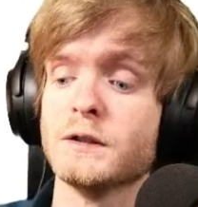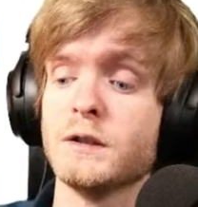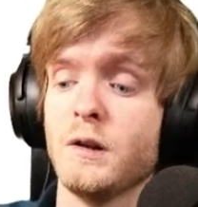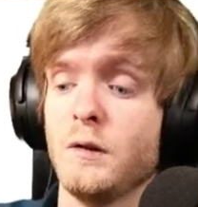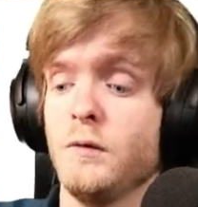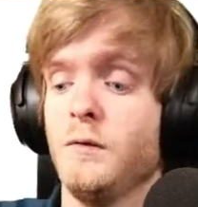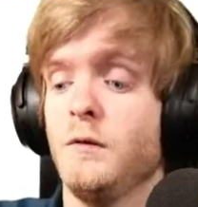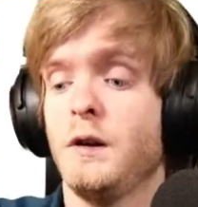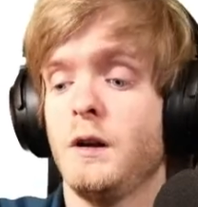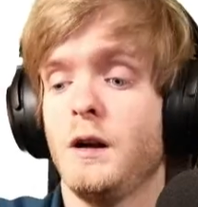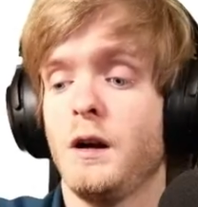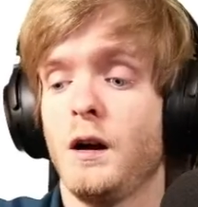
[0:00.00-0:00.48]

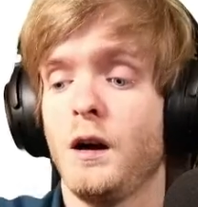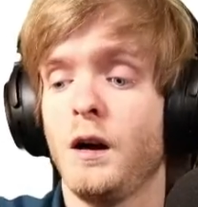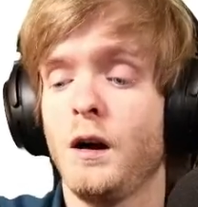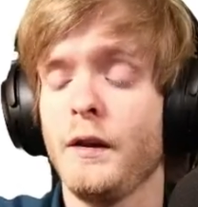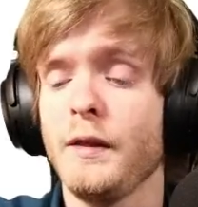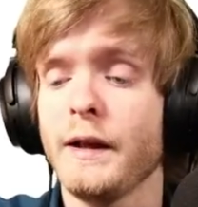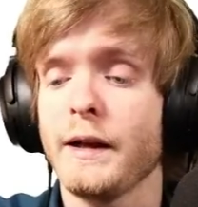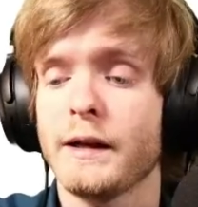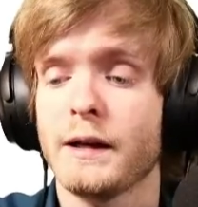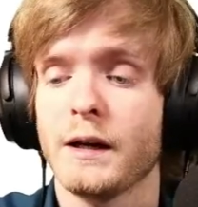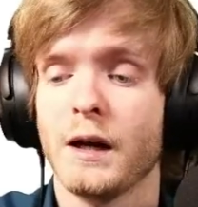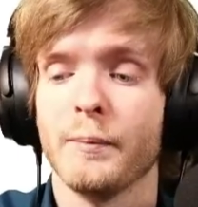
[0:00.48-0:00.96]
So
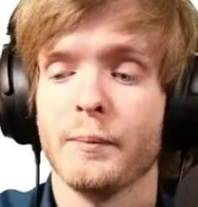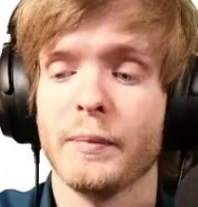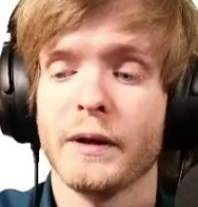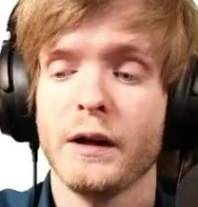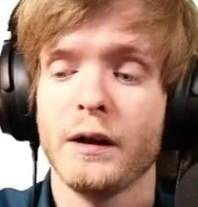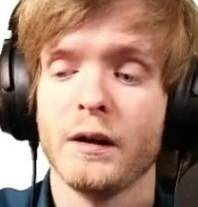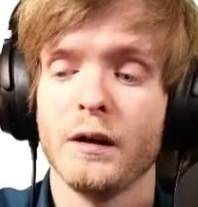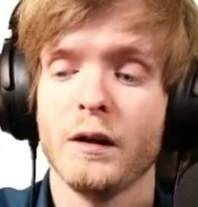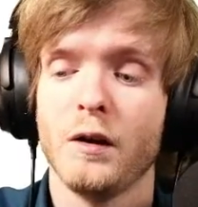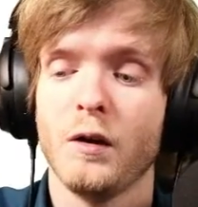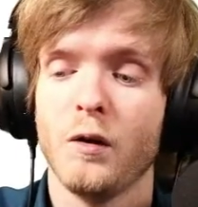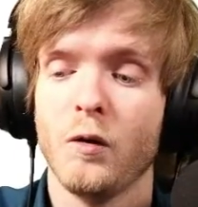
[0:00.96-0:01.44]
on that
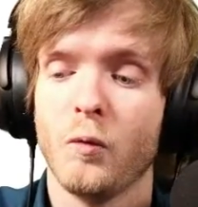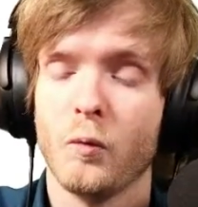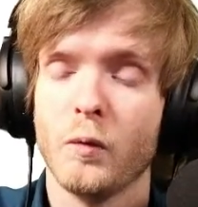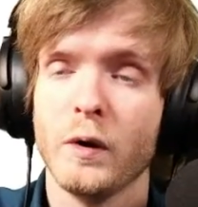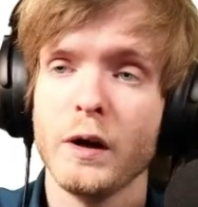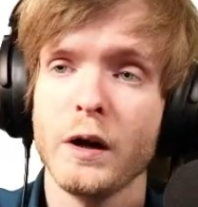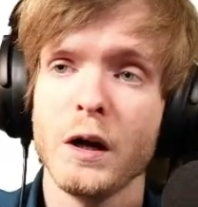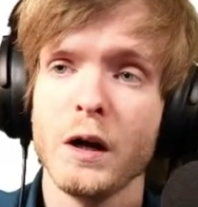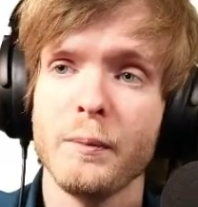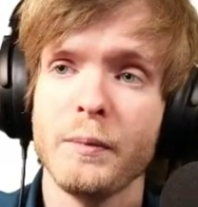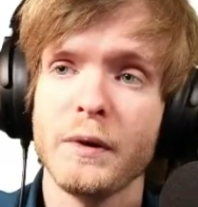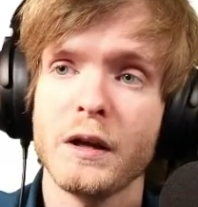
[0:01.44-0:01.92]
topic,
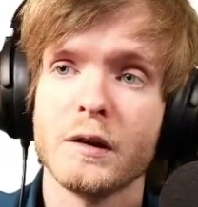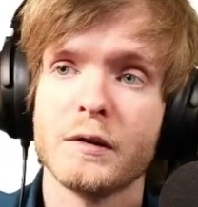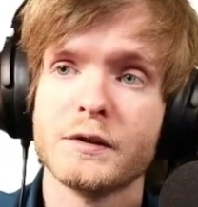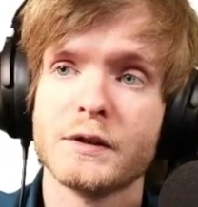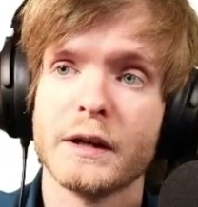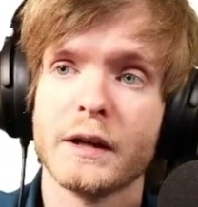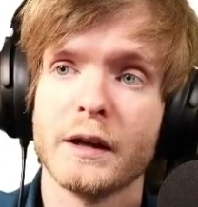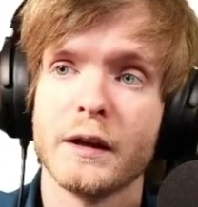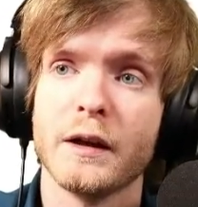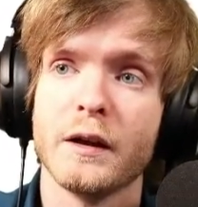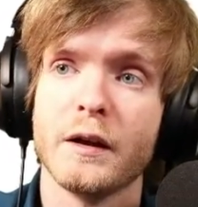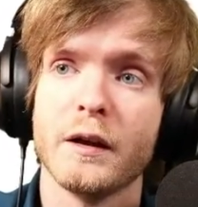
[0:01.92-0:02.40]
we're going to be
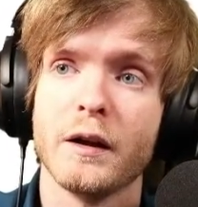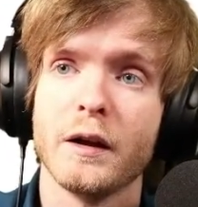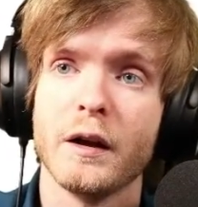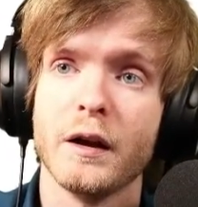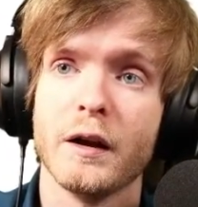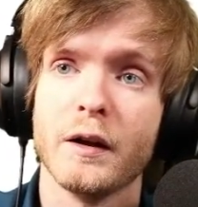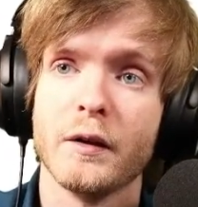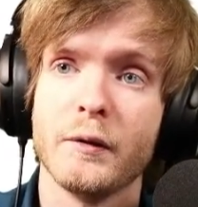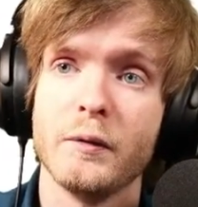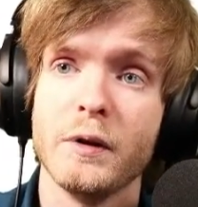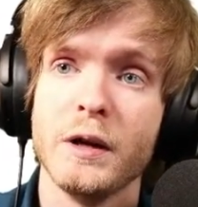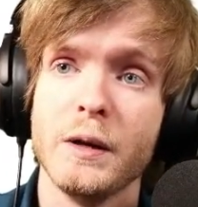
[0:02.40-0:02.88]
using
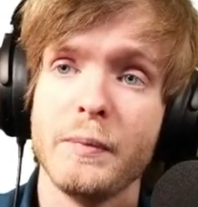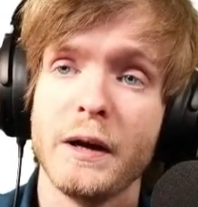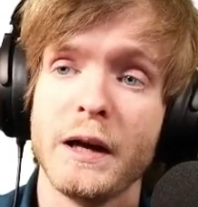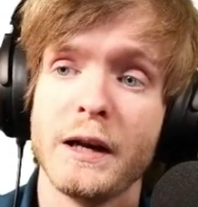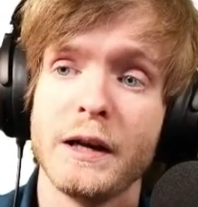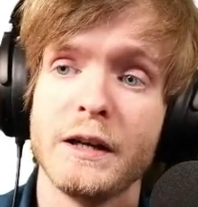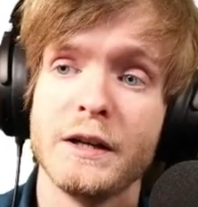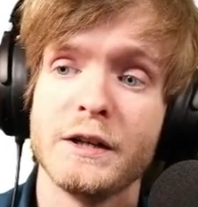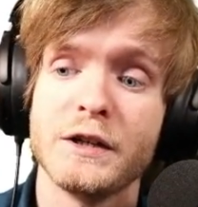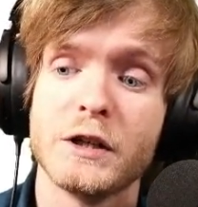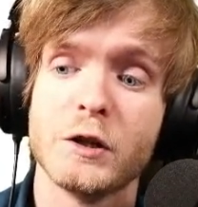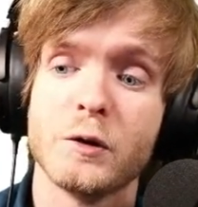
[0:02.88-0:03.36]

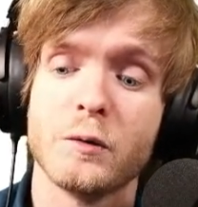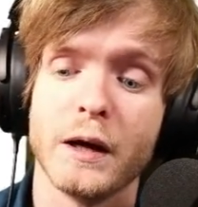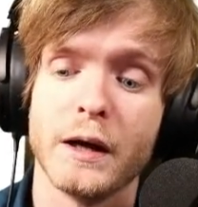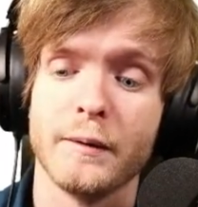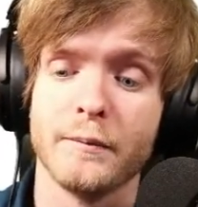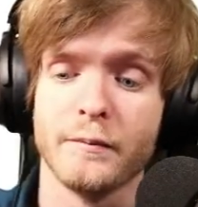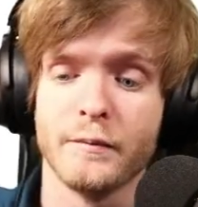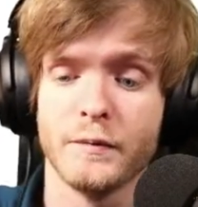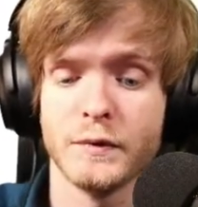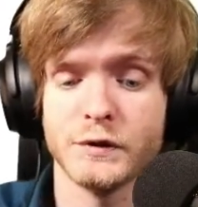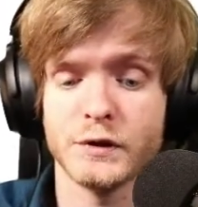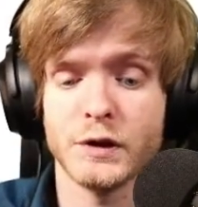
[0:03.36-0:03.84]
Threepenny
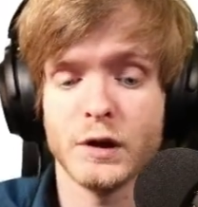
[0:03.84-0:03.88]
GUI.